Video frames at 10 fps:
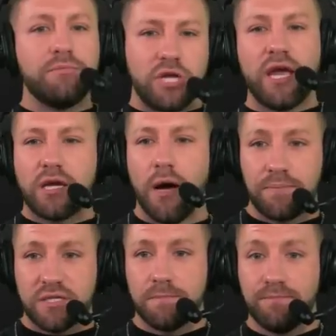
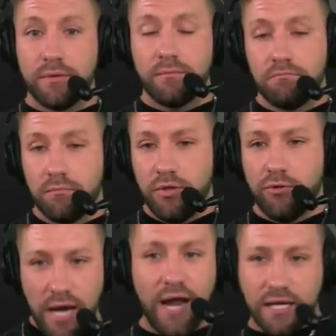Jacobs, you
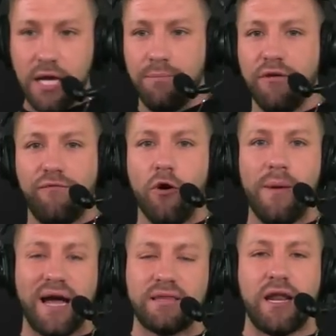got to keep the
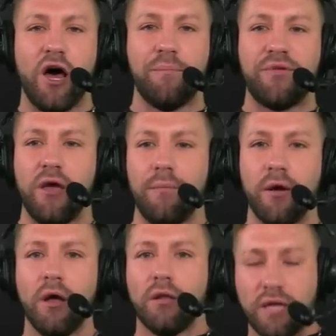fullback that helped him
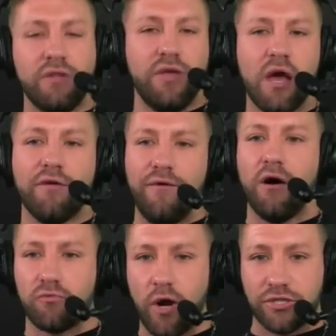lead the
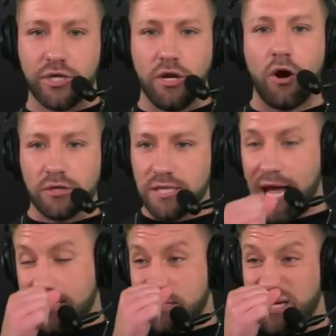NFL in rushing yards
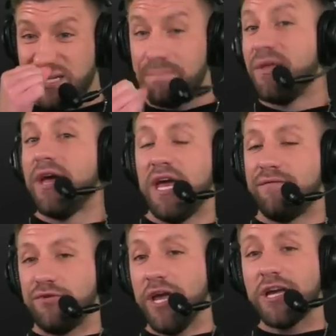last season.
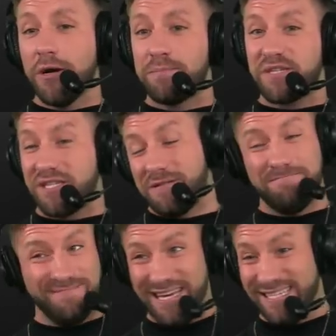If Jacobs
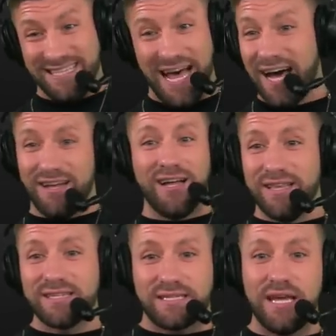is not on
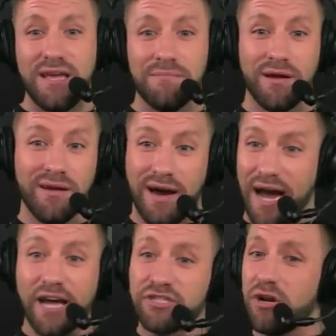this team,
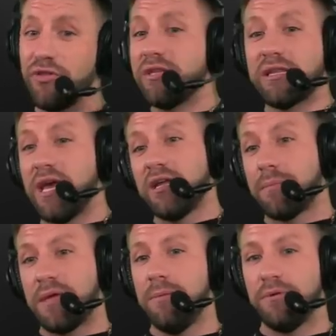I actually don't think that they end
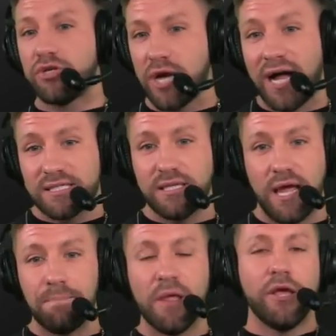up keeping Johnson
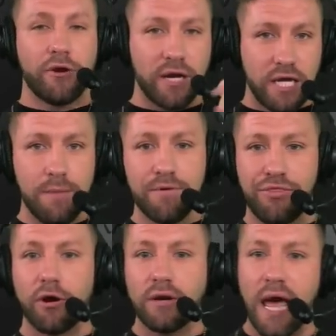then. You're going to keep your
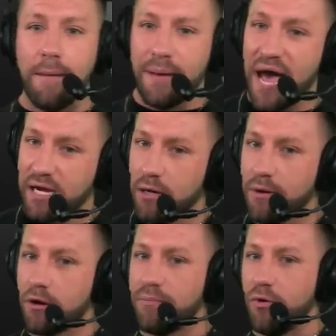third down back in
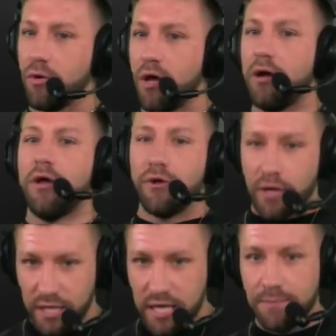Amir Abdullah. You're
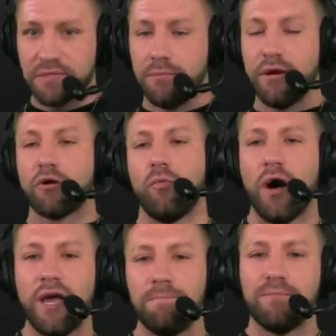going to keep Samir
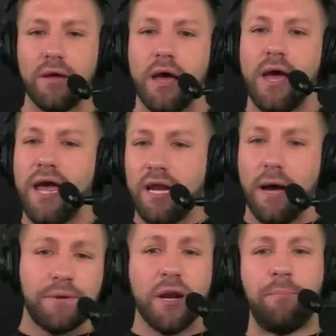White. And
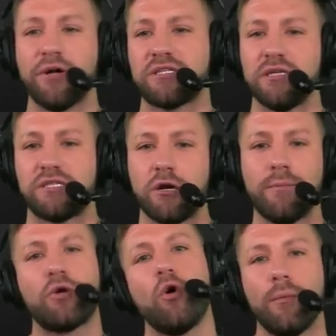I'm going to put Sincere
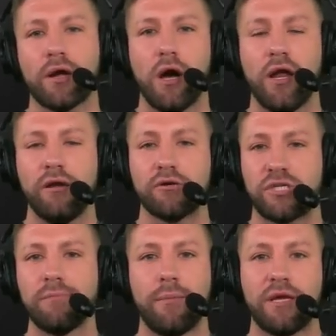McCormick on here
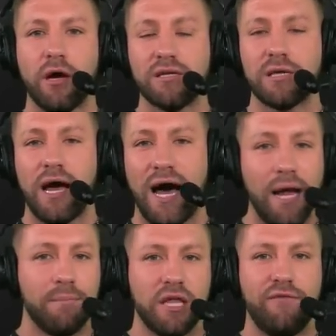simply because
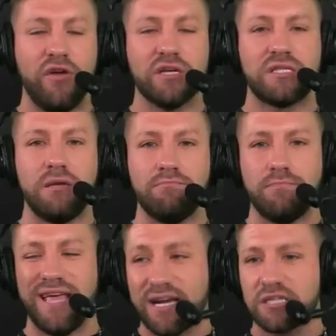I believe he is the
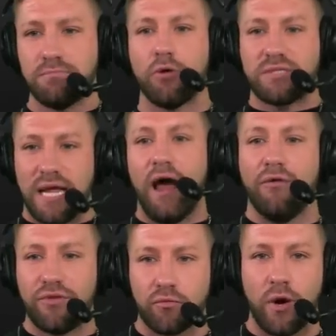next most
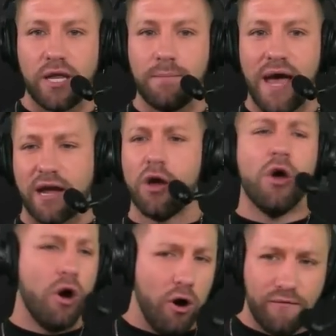talented running back
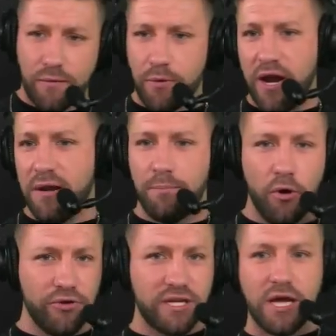over Brandon
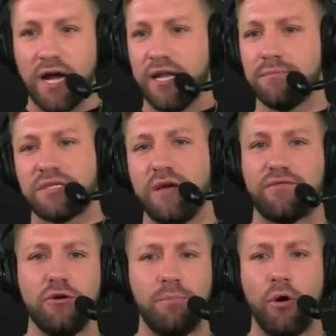Bolden. Cut him, save
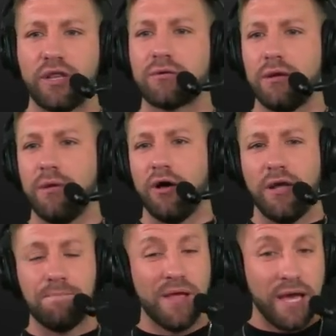$2.3
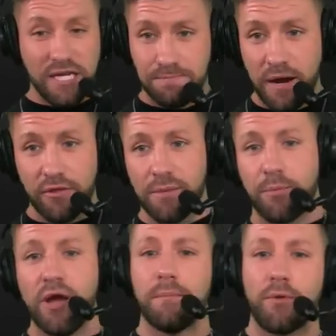million. He's better than
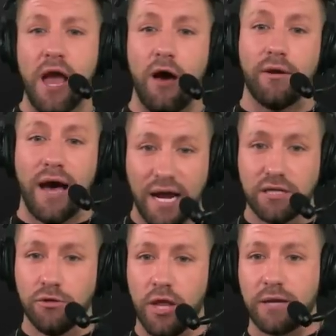Britton Brown. I
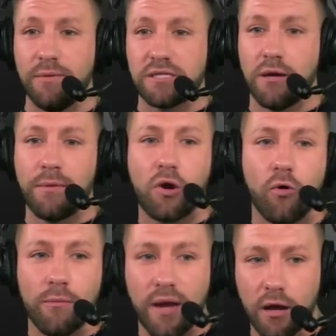do like me some
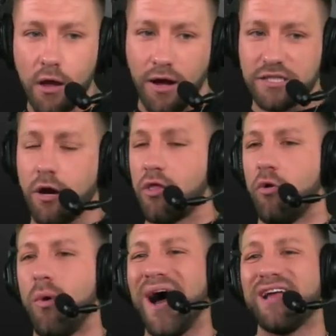McCormick. Let's go to the
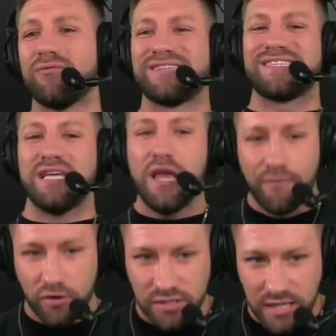wide
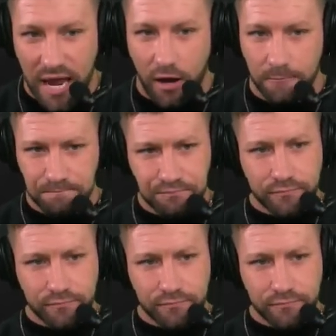receivers now,